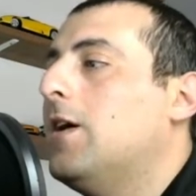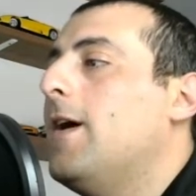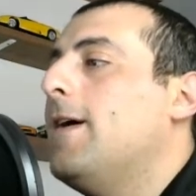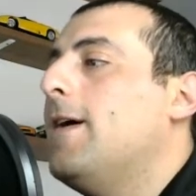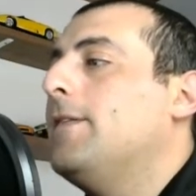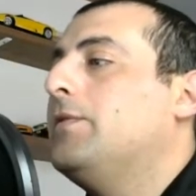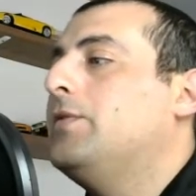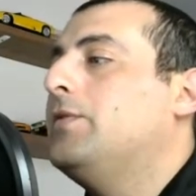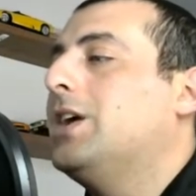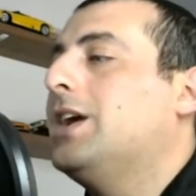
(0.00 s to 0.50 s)

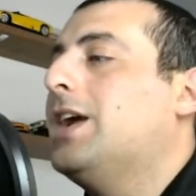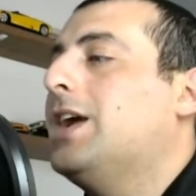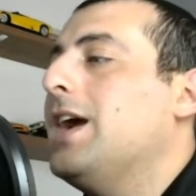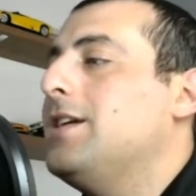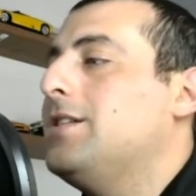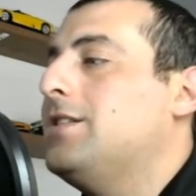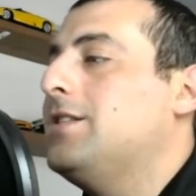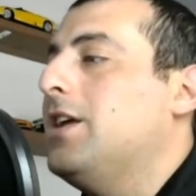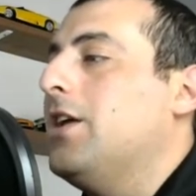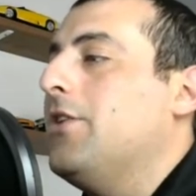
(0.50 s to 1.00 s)
Negate
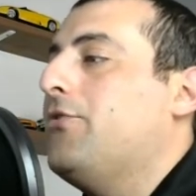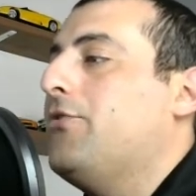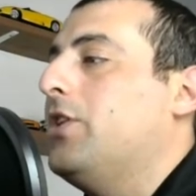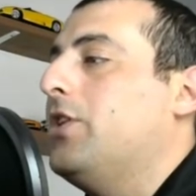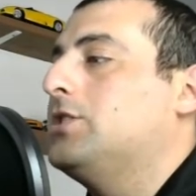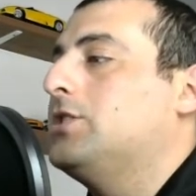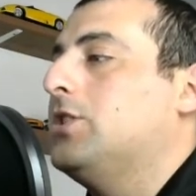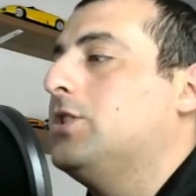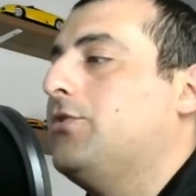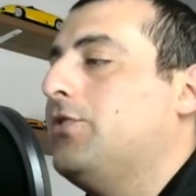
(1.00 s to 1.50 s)
the effects
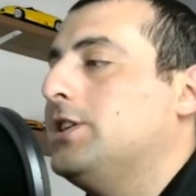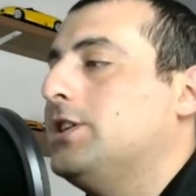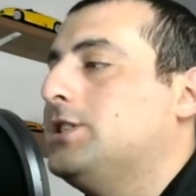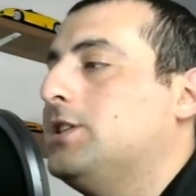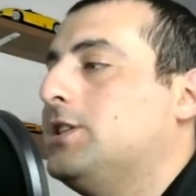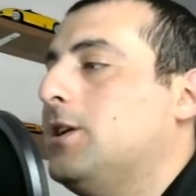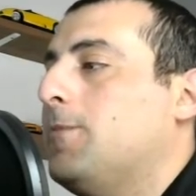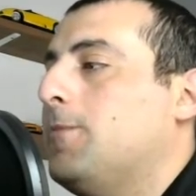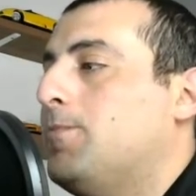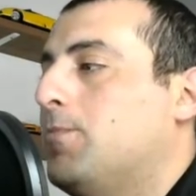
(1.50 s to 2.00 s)
of
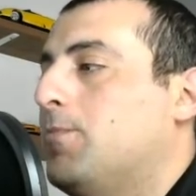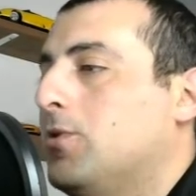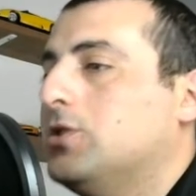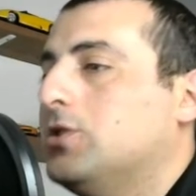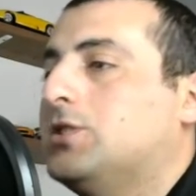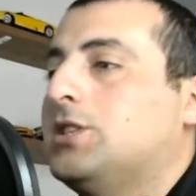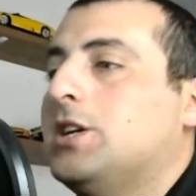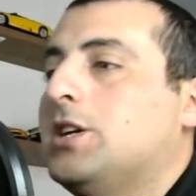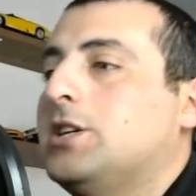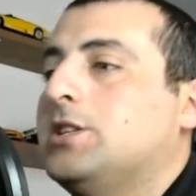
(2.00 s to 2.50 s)
face-up
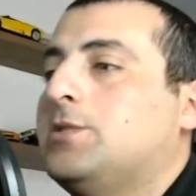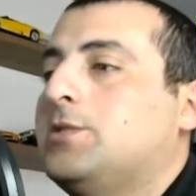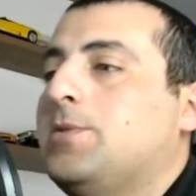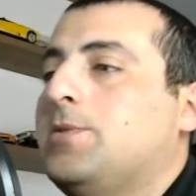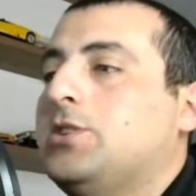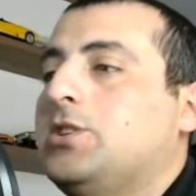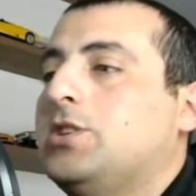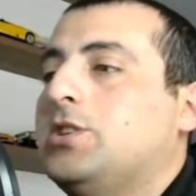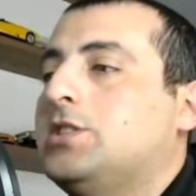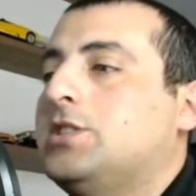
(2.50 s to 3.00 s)
monsters special
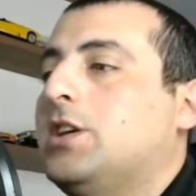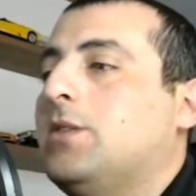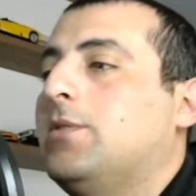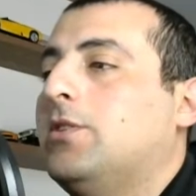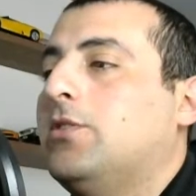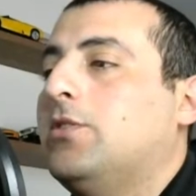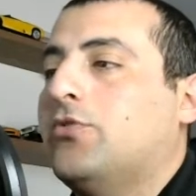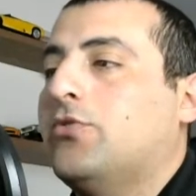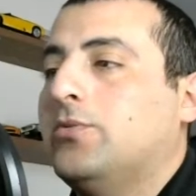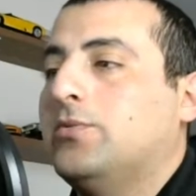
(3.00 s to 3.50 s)
summoned
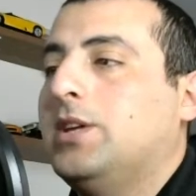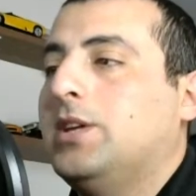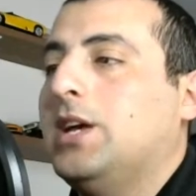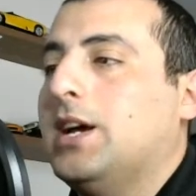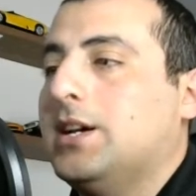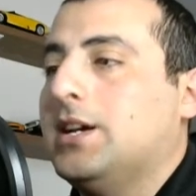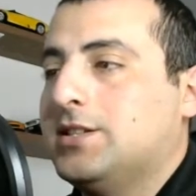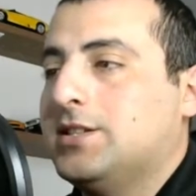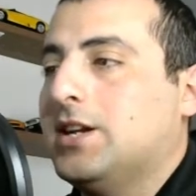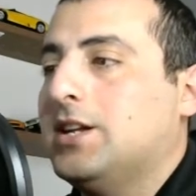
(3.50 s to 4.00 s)
from the
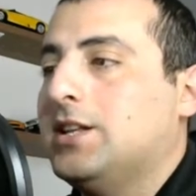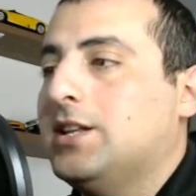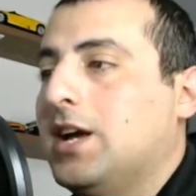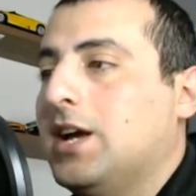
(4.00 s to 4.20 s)
extra deck.